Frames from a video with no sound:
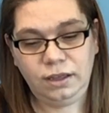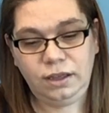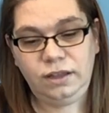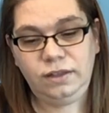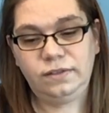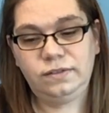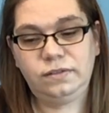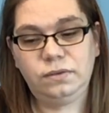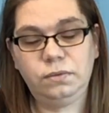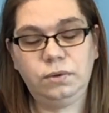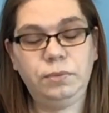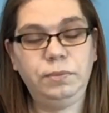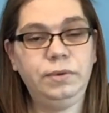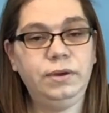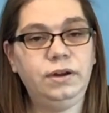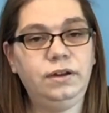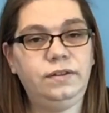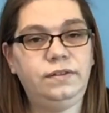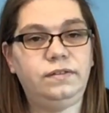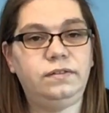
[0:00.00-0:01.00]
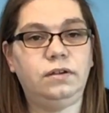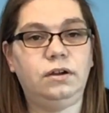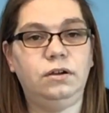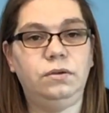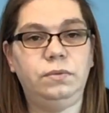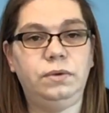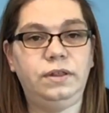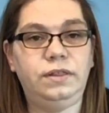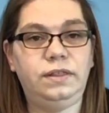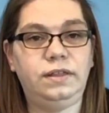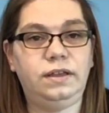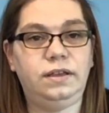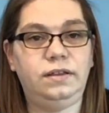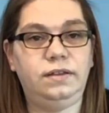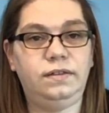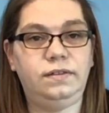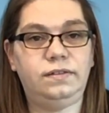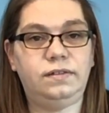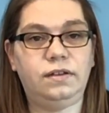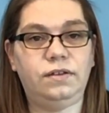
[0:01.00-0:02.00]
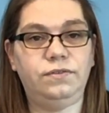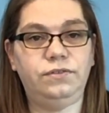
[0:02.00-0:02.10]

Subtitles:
So what we're going to start with is